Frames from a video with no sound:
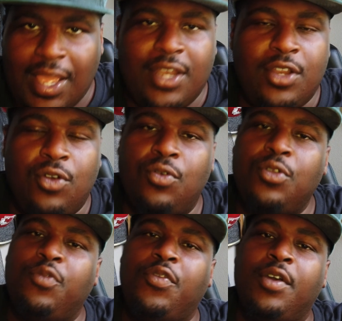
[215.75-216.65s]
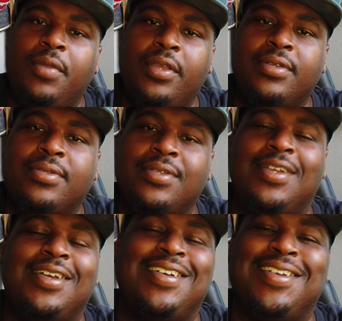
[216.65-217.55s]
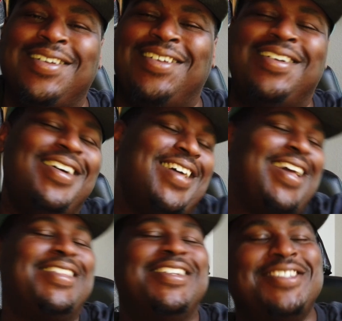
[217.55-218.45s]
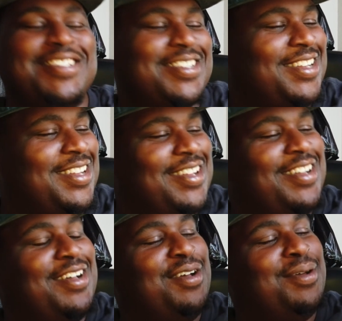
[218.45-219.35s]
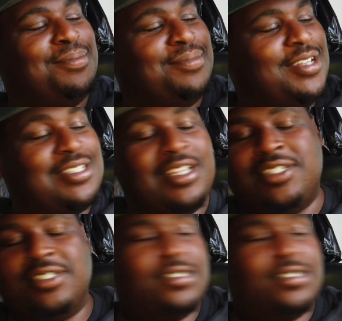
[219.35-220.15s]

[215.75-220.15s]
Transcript: and do. You feel me? Hey, listen. It's